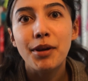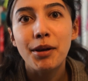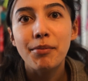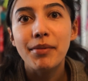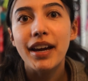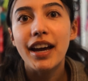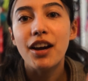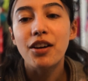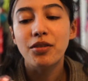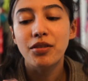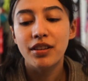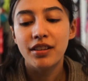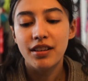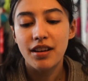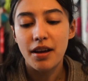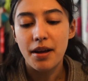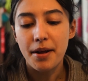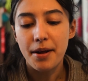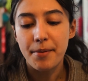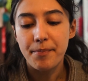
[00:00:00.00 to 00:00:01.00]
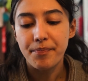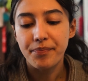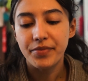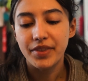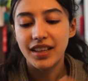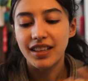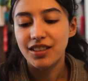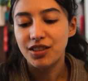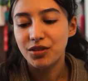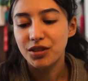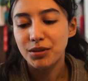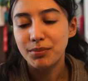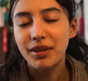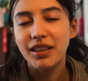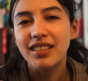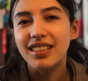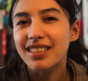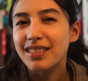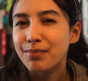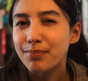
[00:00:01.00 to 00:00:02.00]
my mouth. Um, they do
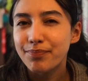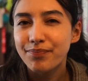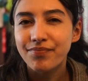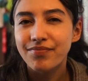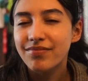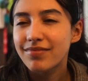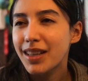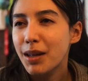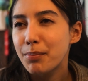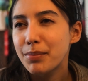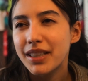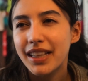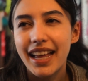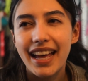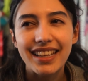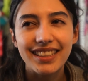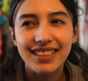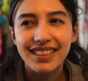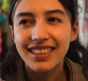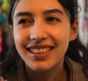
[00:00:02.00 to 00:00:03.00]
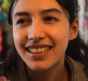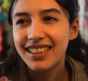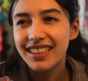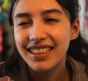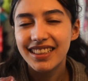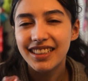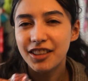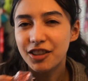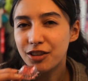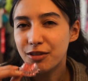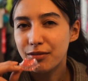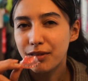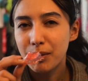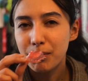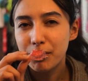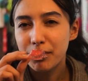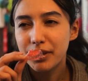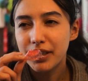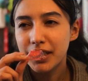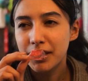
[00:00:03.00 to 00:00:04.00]
smell like plasticky or
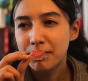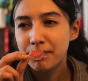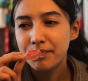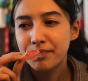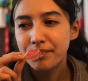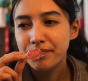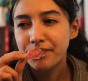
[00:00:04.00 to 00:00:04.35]
rubbery.